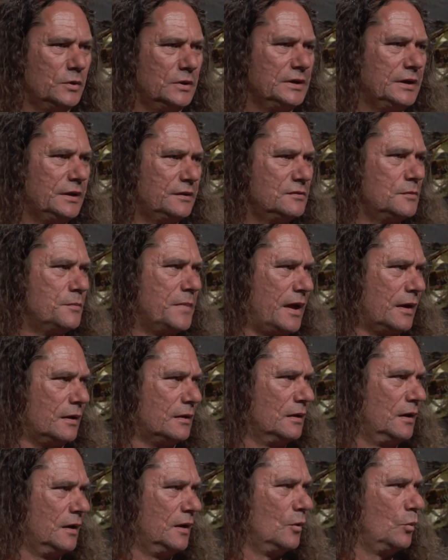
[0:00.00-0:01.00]
really is about.
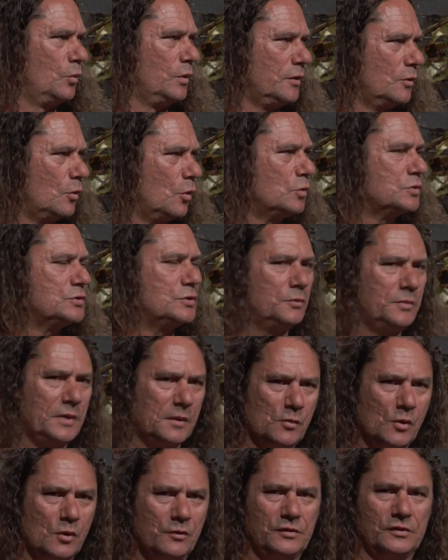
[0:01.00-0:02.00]
We all should
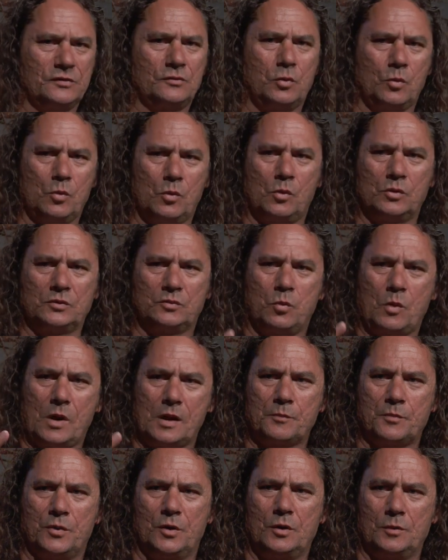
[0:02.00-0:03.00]
be moving towards
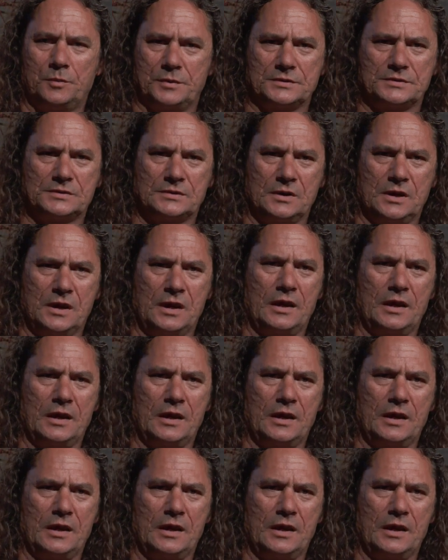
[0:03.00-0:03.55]
one purpose.